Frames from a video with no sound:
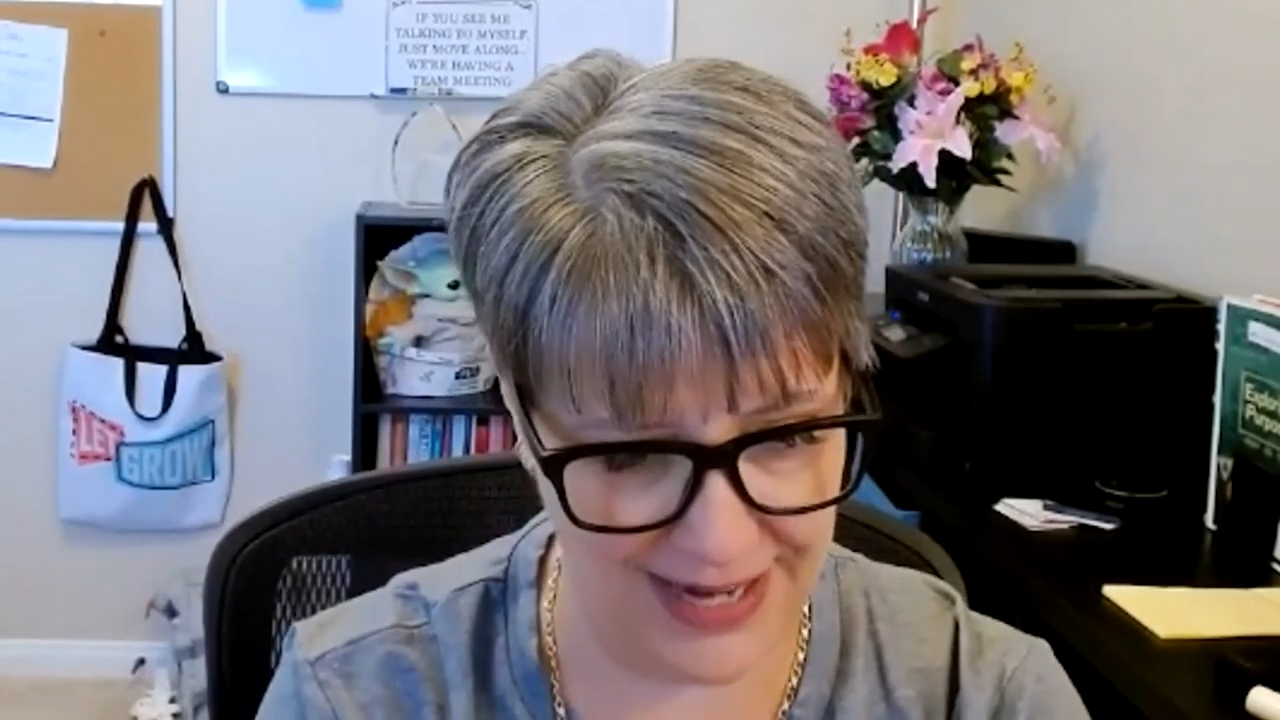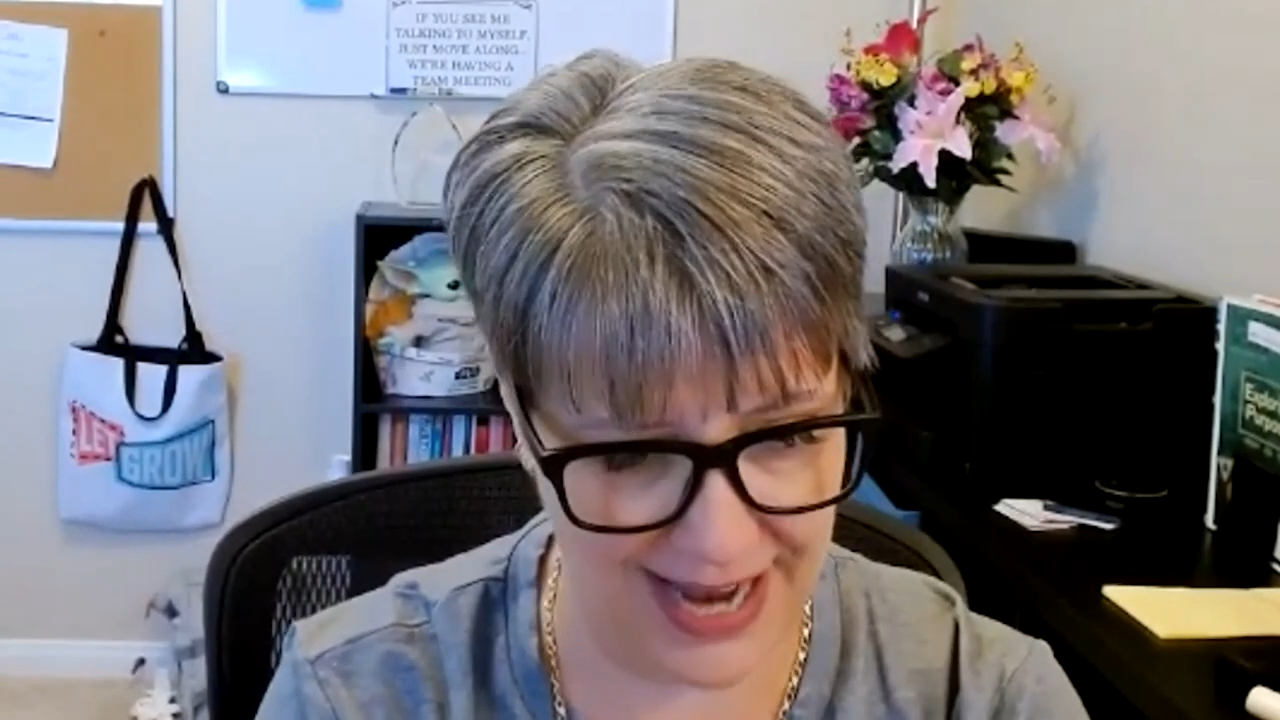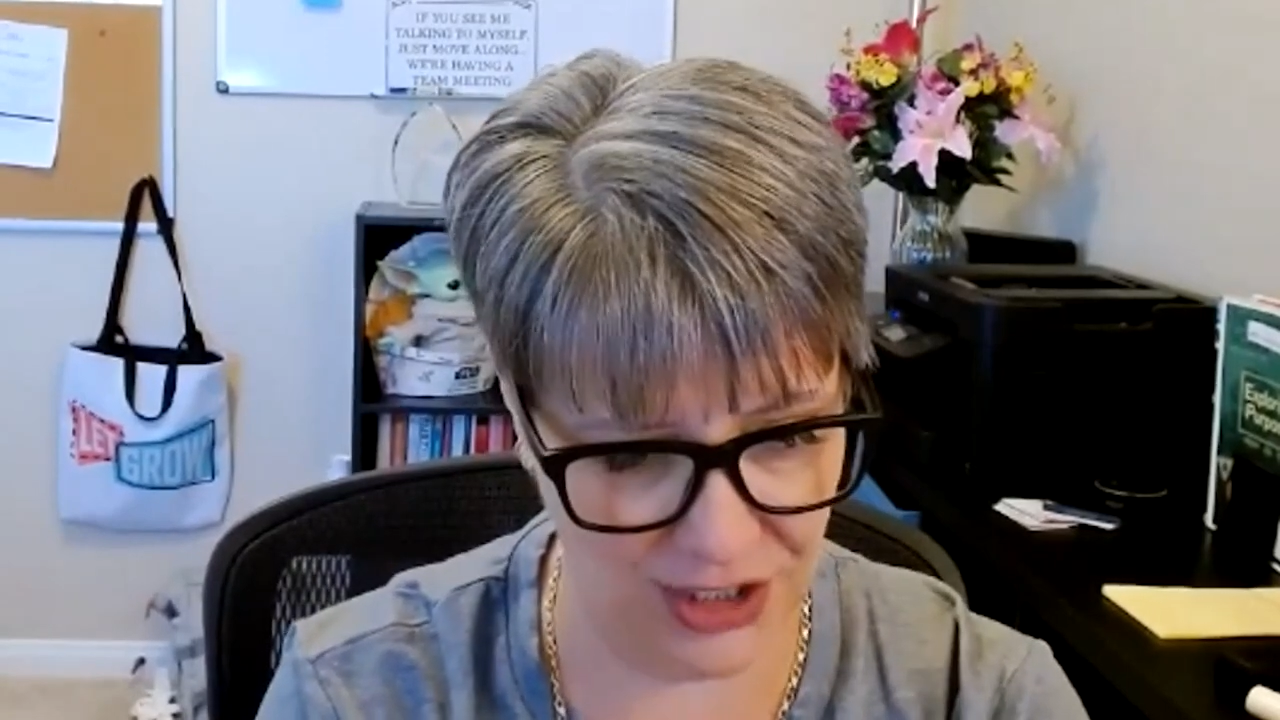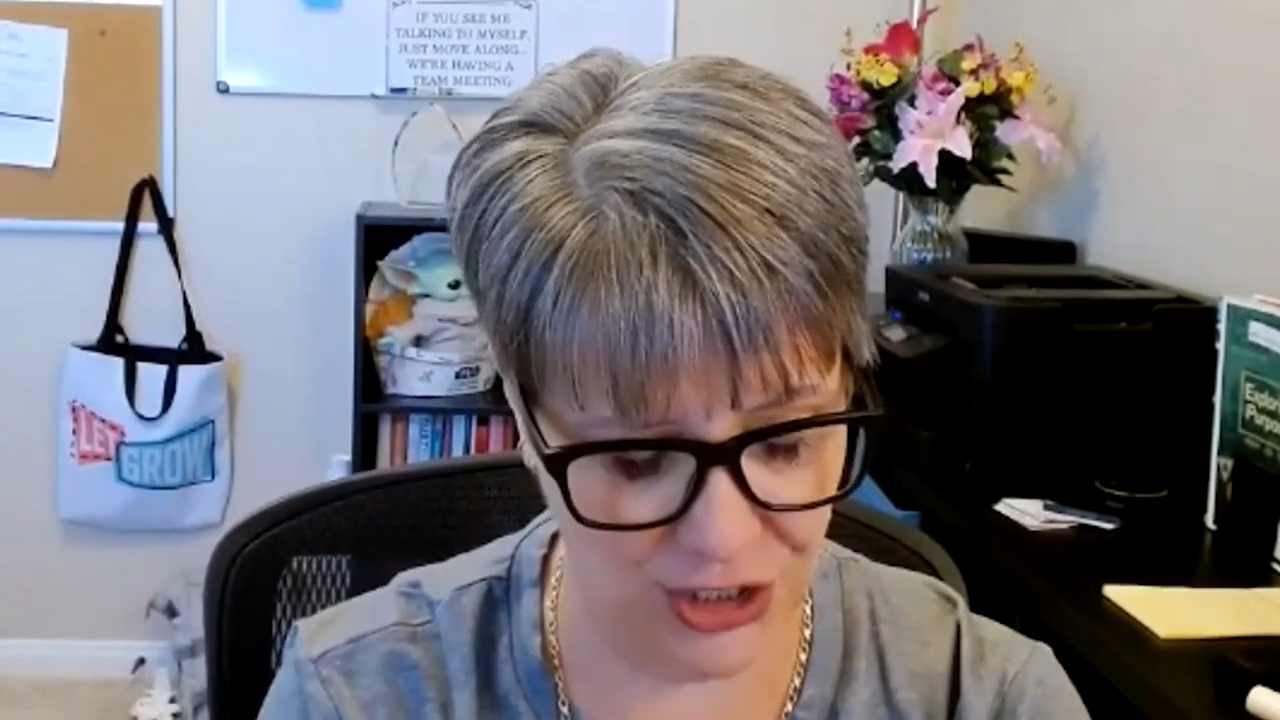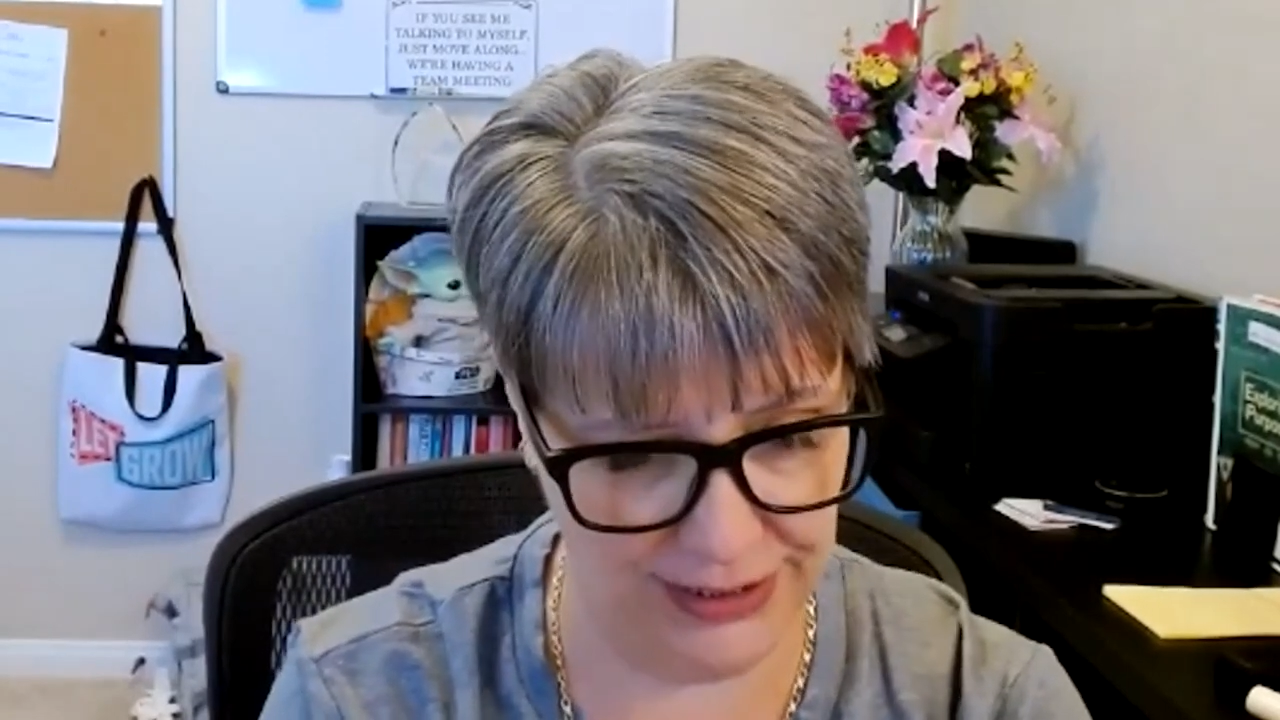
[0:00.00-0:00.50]
that
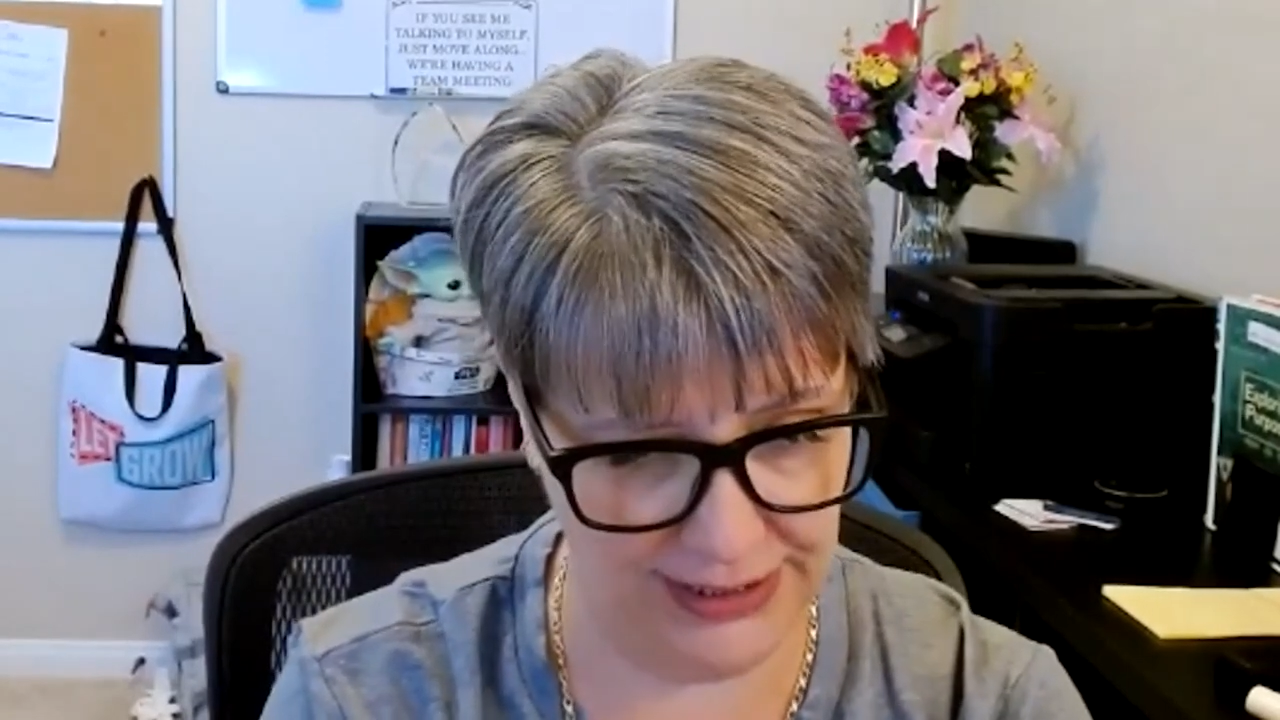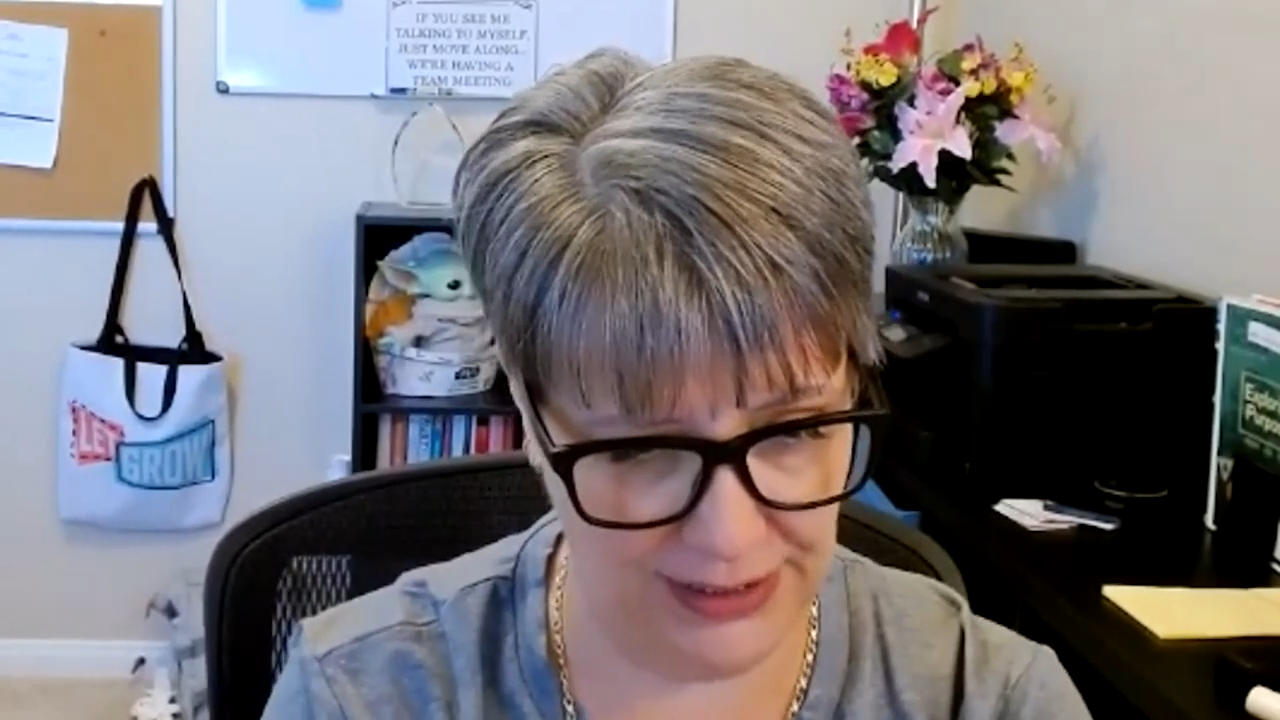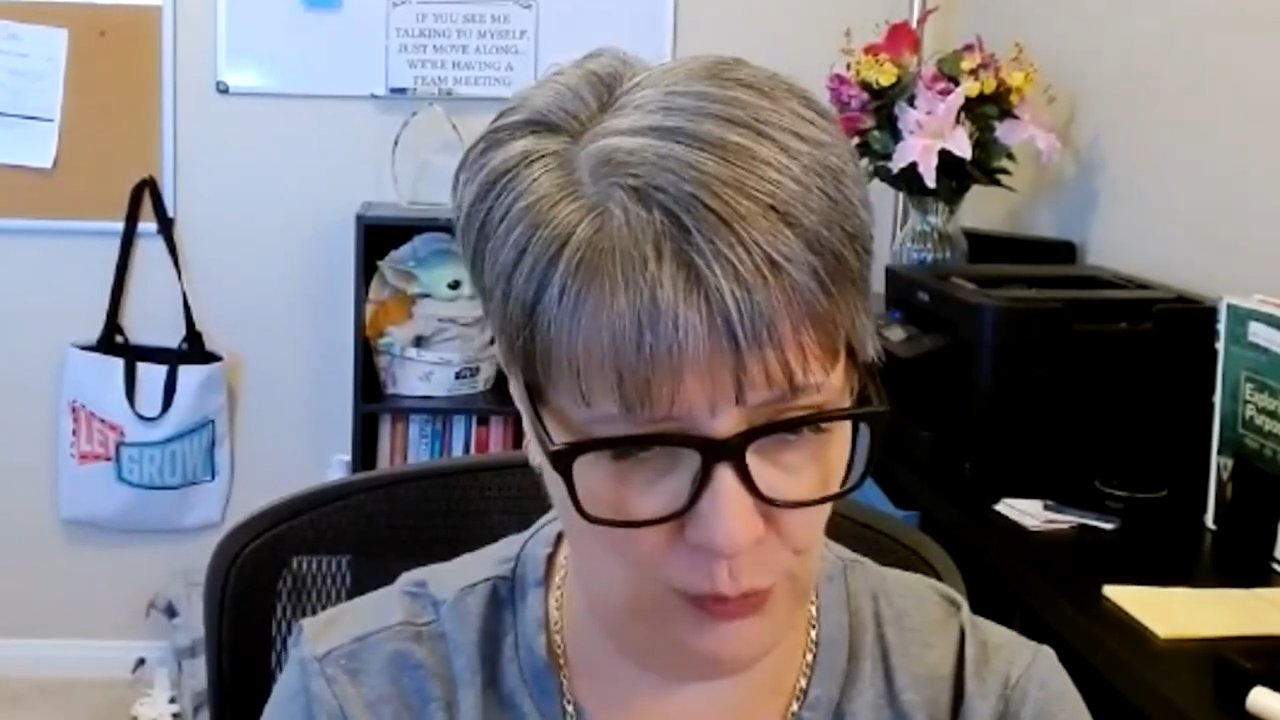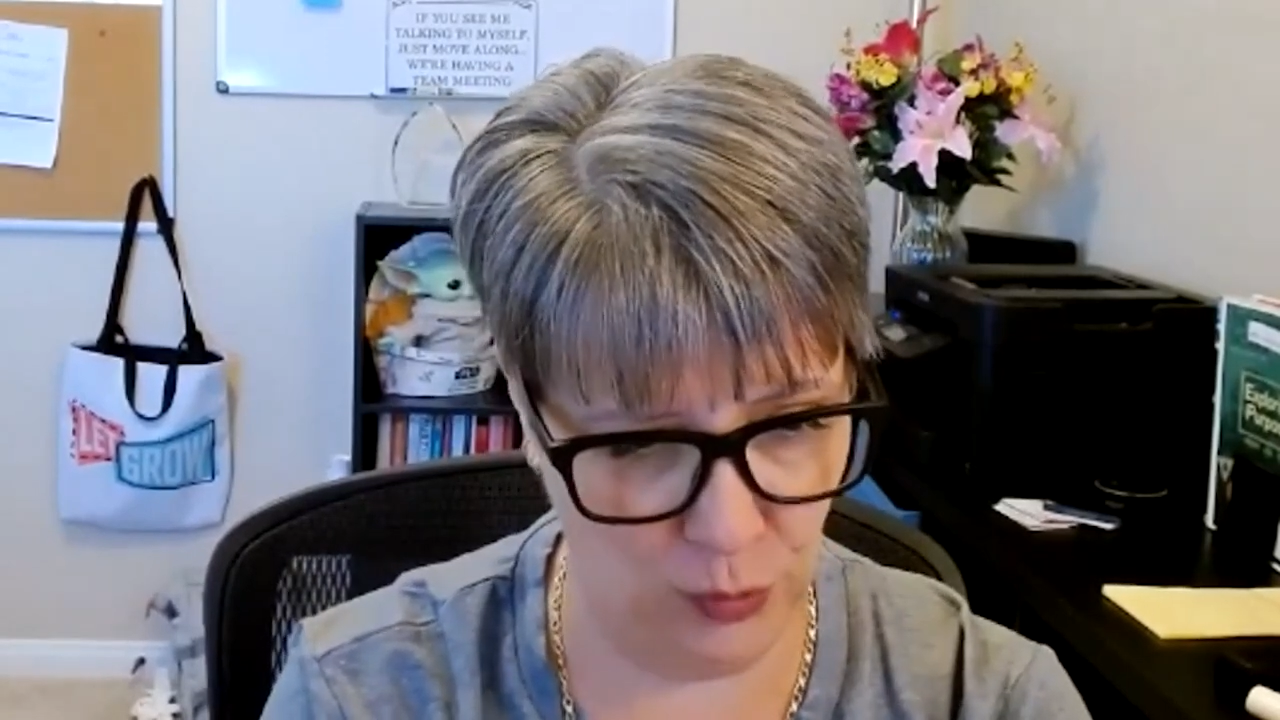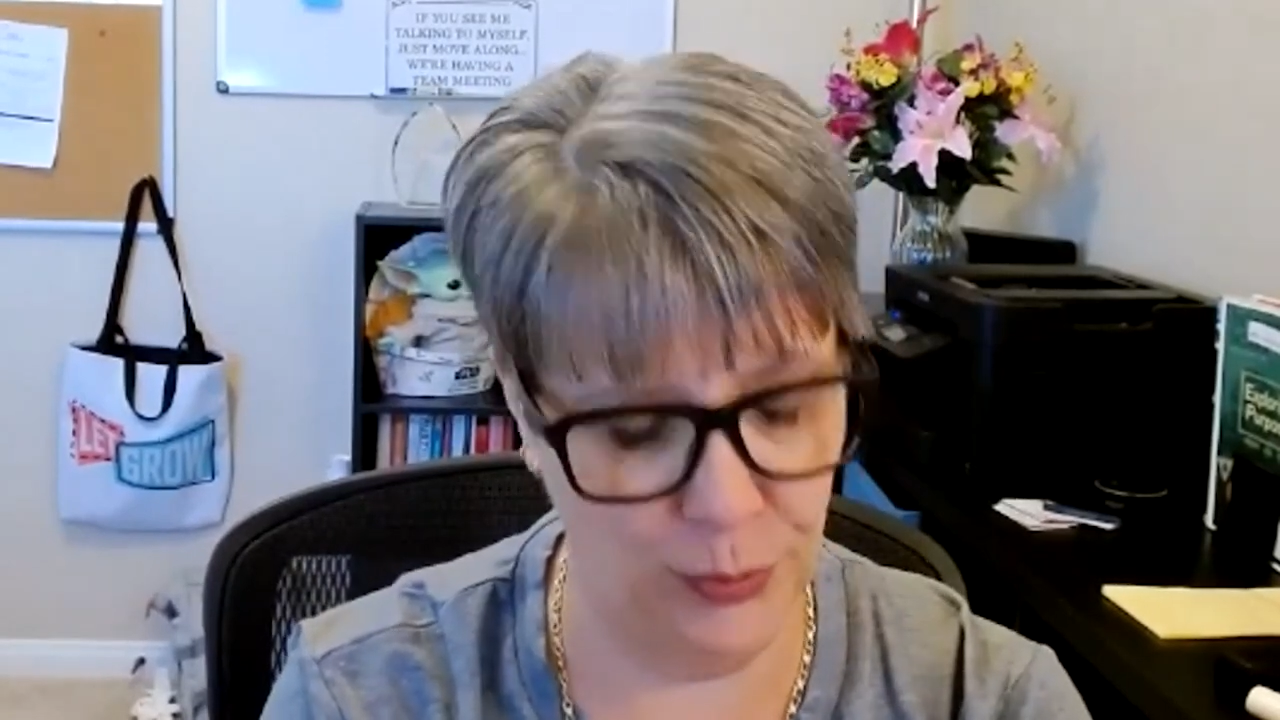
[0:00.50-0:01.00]

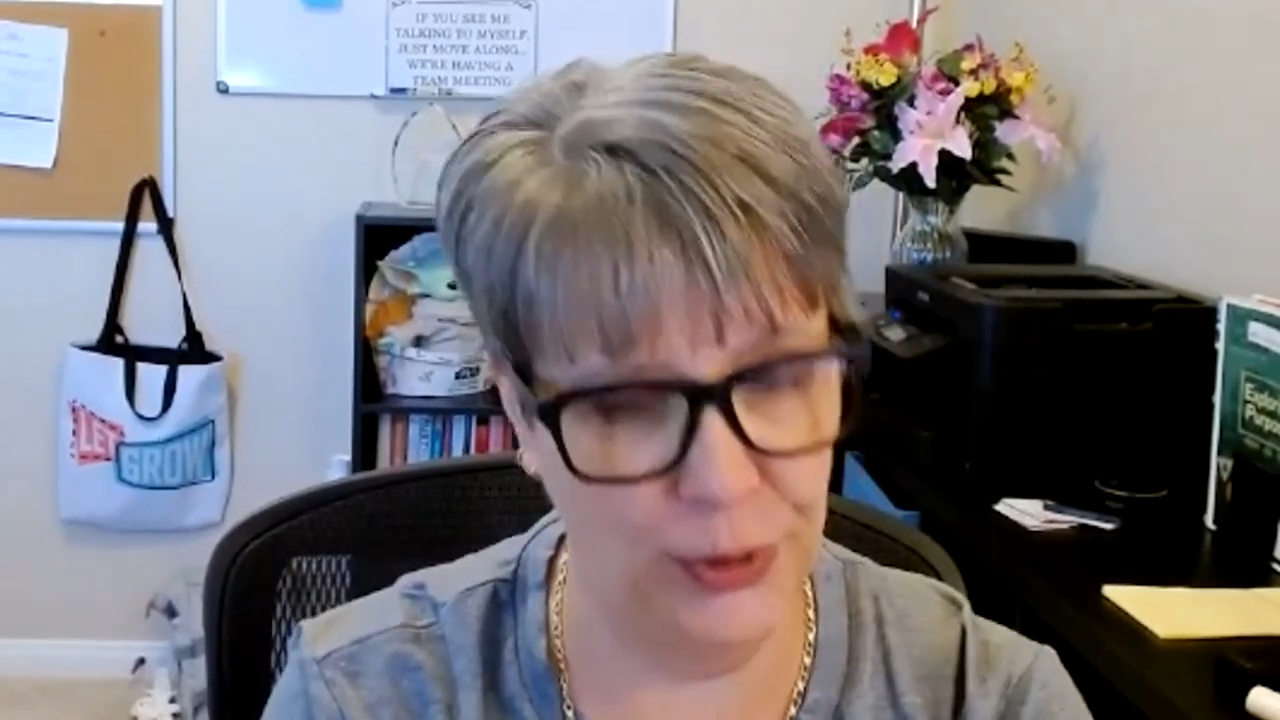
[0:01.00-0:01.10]
actually we're